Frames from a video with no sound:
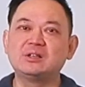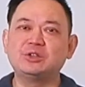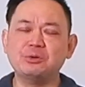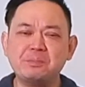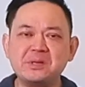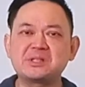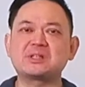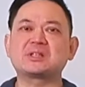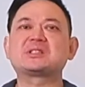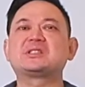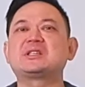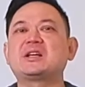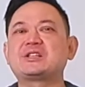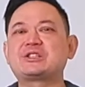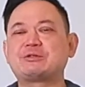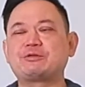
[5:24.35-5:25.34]
To be
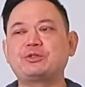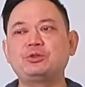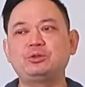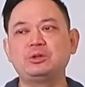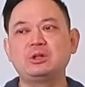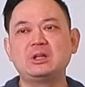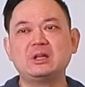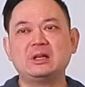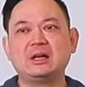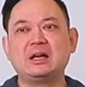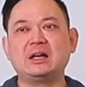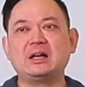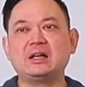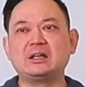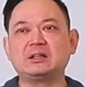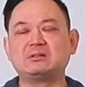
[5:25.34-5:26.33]
successful,
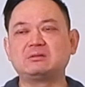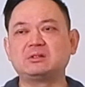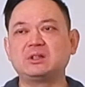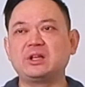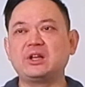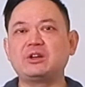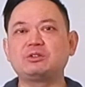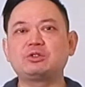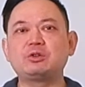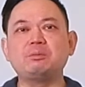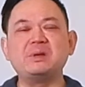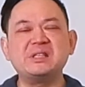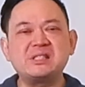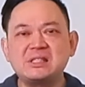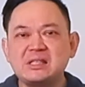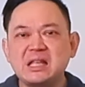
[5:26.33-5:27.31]
to
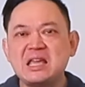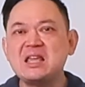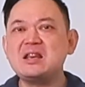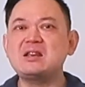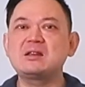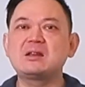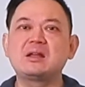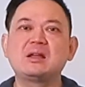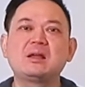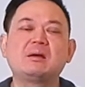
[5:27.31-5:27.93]
be seen